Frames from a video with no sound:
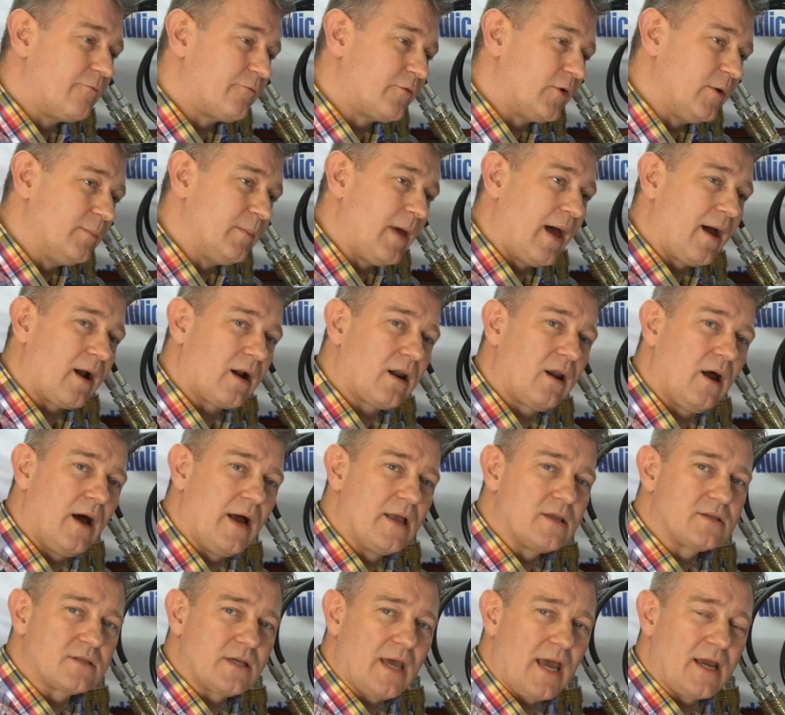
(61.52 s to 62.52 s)
from our
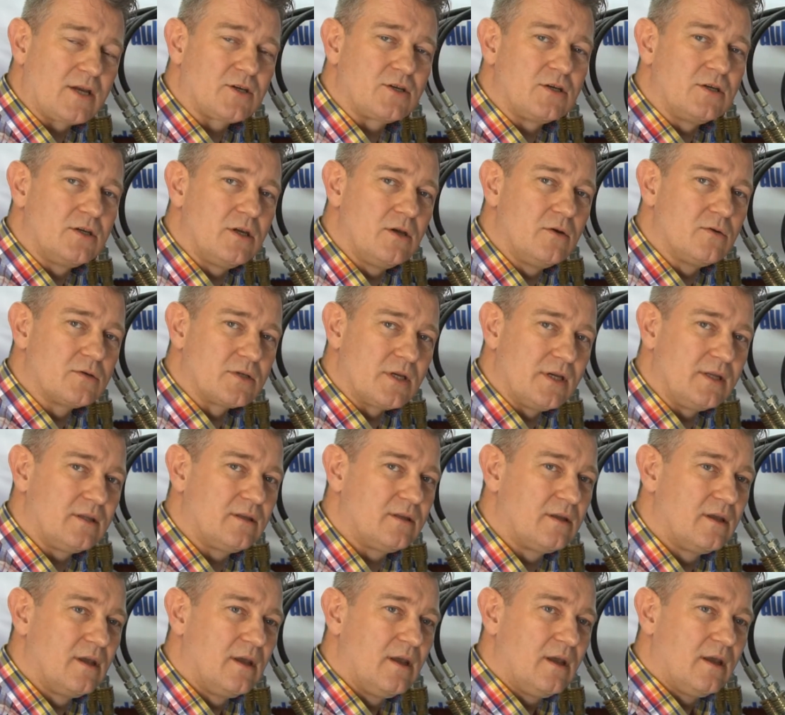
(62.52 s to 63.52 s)
clients that actually use
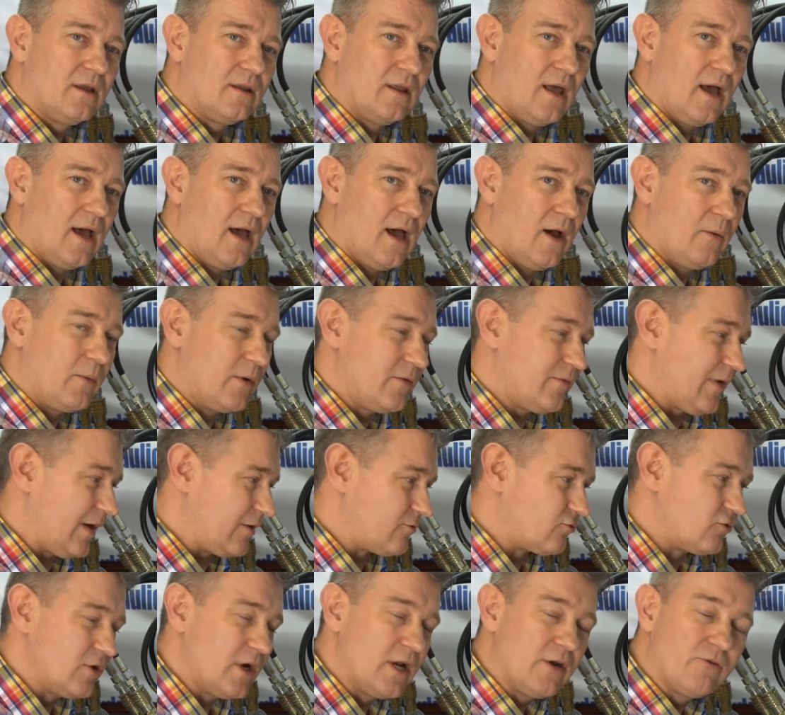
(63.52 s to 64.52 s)
it, we've
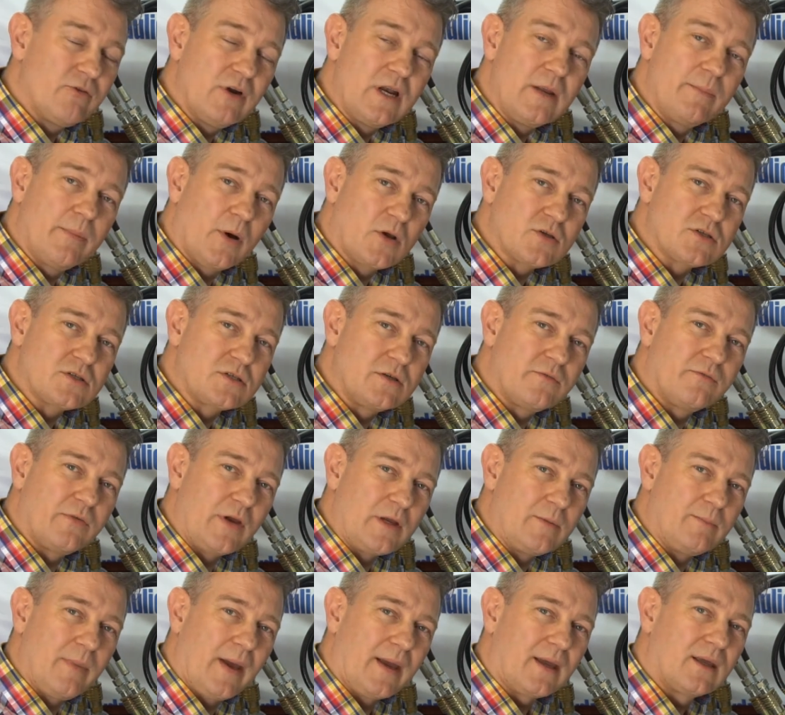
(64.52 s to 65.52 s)
had really positive
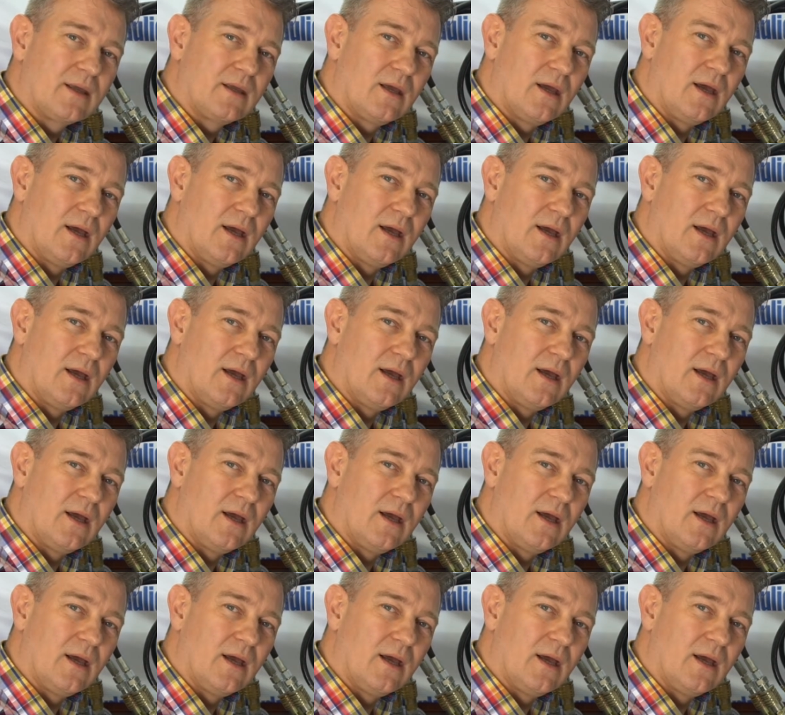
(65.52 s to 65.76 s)
feedback.